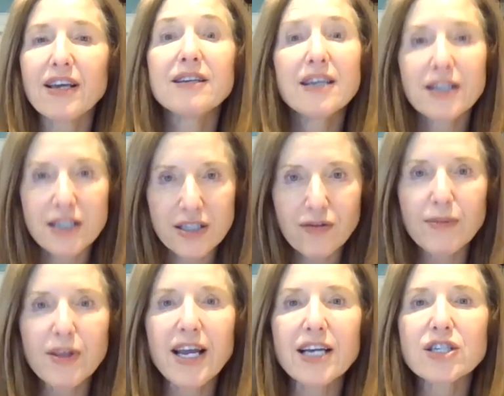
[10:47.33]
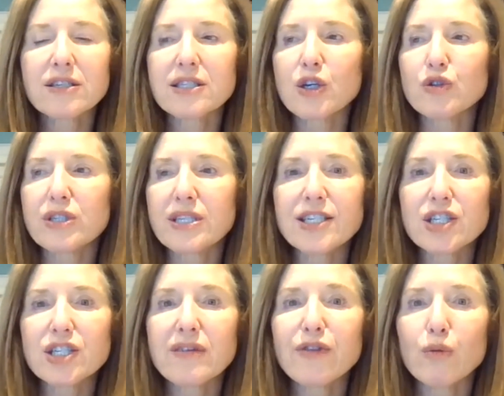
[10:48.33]
it is from the National
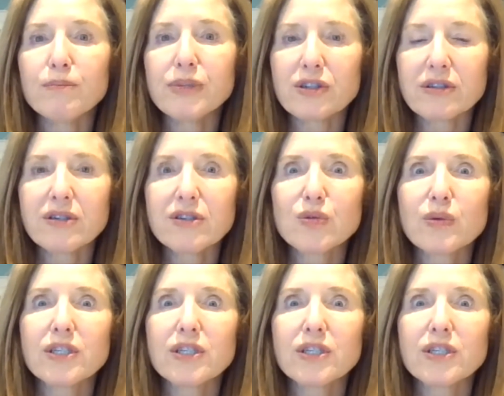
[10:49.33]
Association of Home Builders,